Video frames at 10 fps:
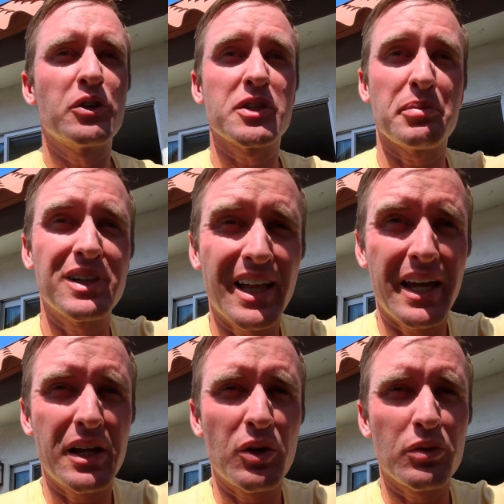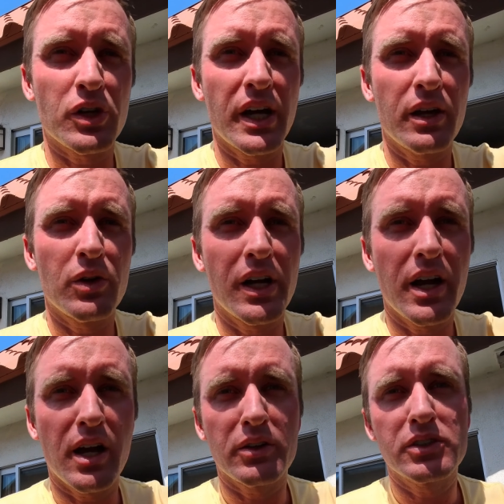There's a plane overhead right
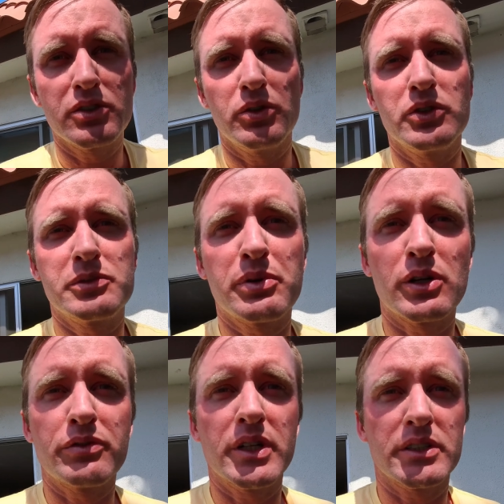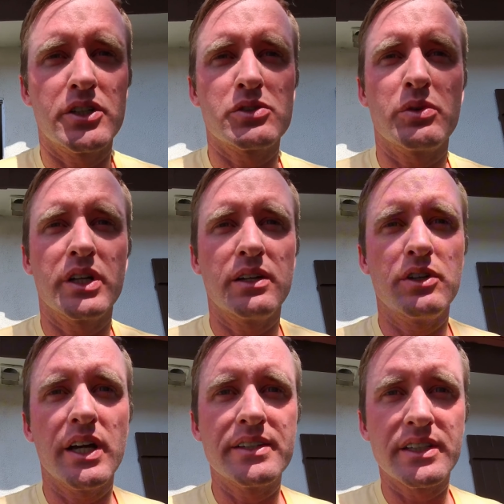now, so it's perfect. I just want to
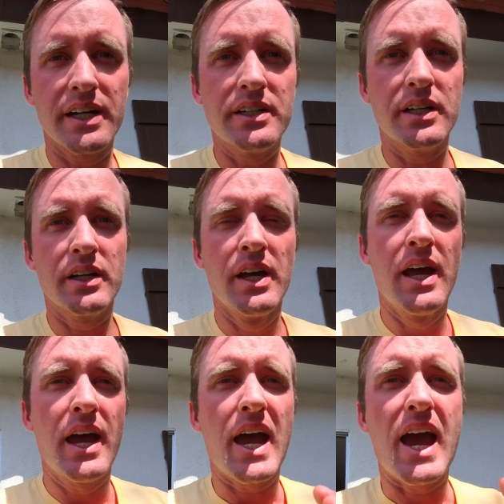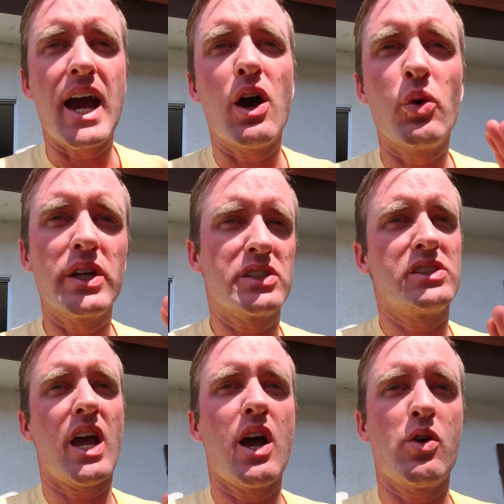give you guys an idea how it
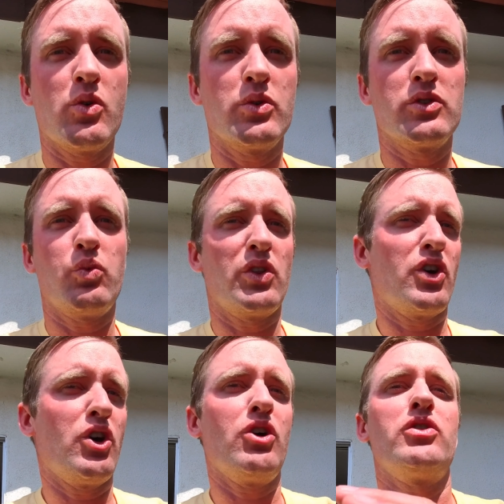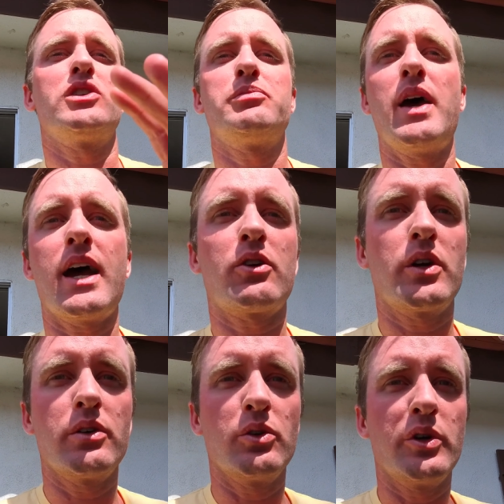sounds with all this
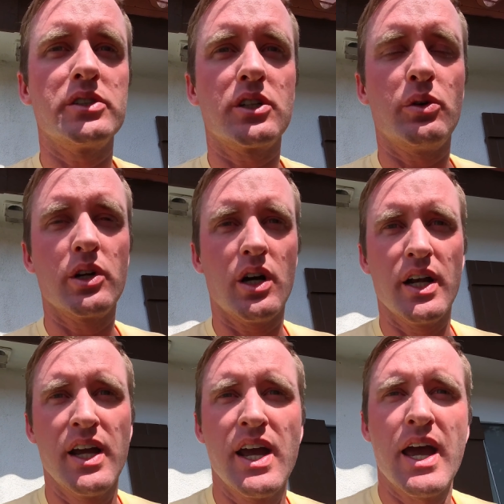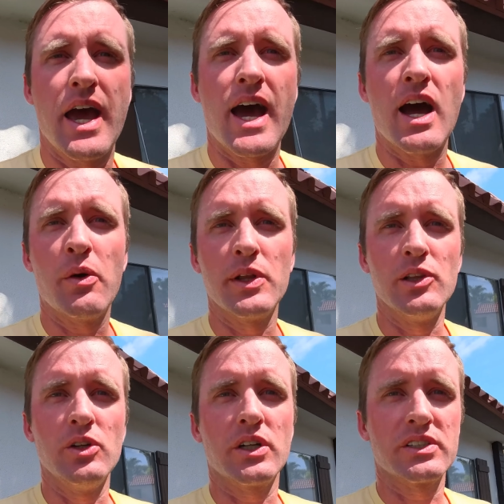background noise going on, how it
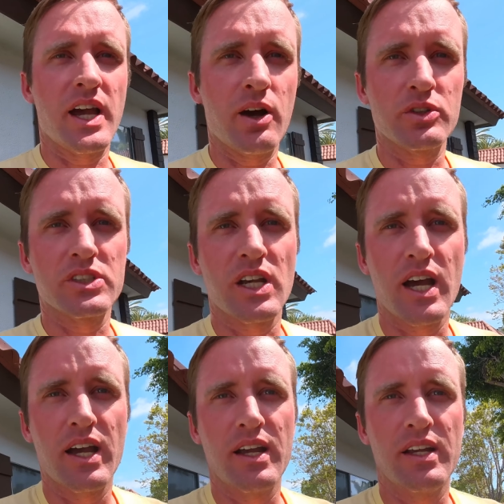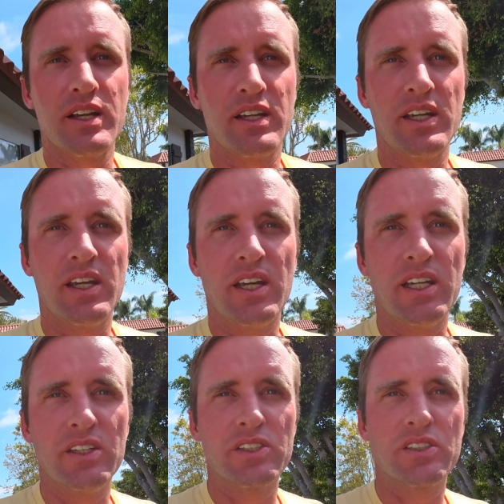looks outside
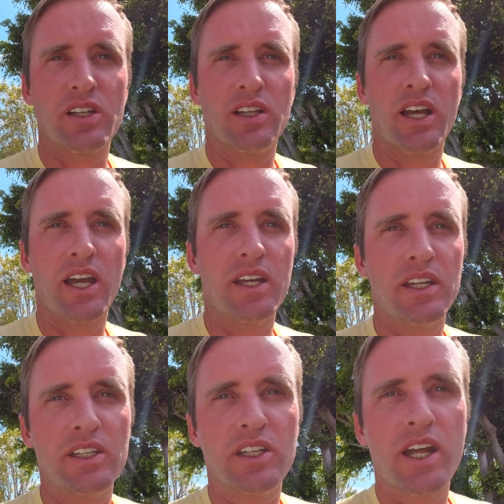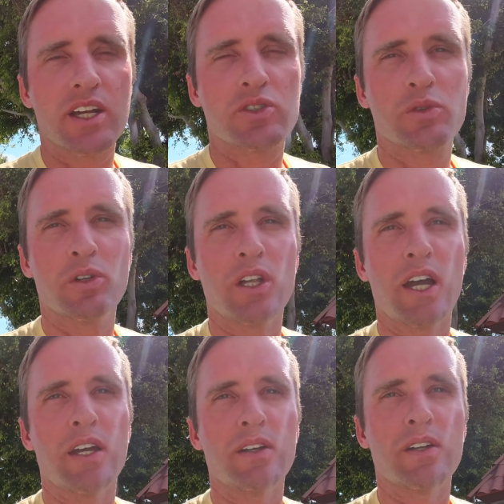in the sunlight, in the natural
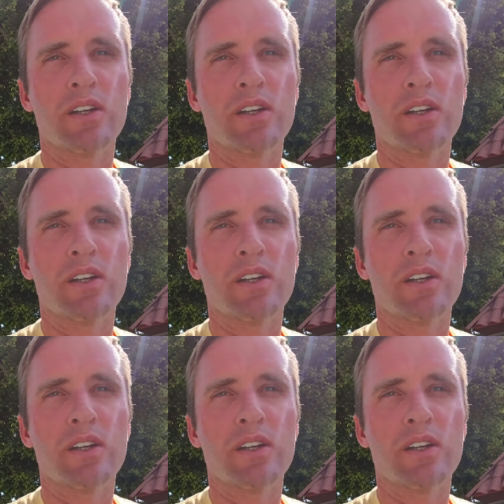light.